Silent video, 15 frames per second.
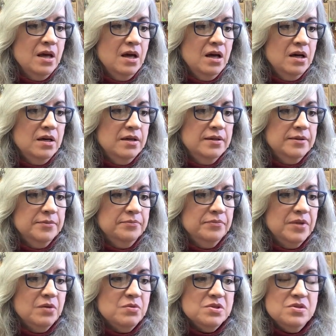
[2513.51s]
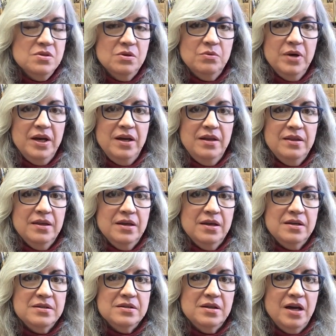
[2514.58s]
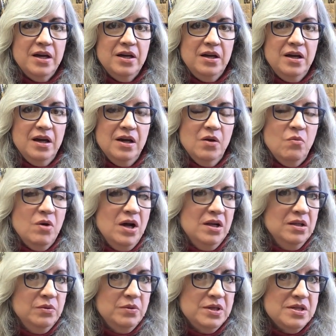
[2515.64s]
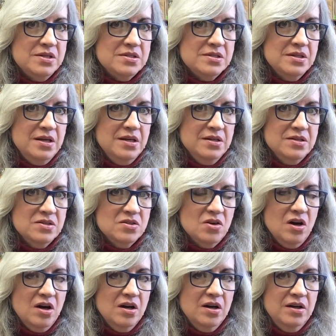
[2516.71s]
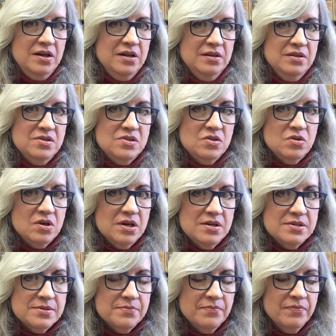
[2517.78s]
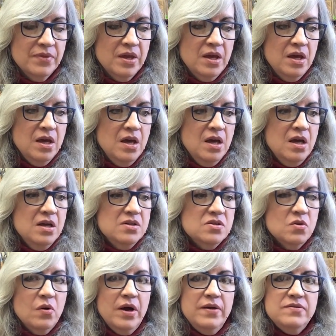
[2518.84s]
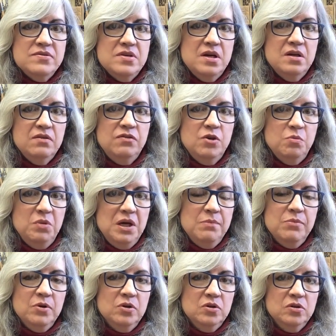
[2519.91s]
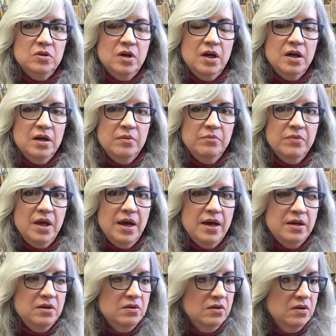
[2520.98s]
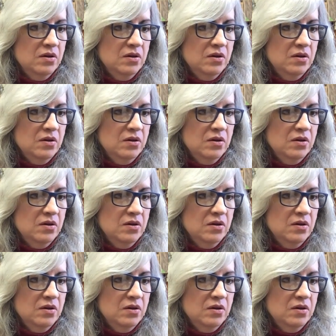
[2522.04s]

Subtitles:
there was no way that I could get it while it was in stock in the stores. So I'd seen a few people had,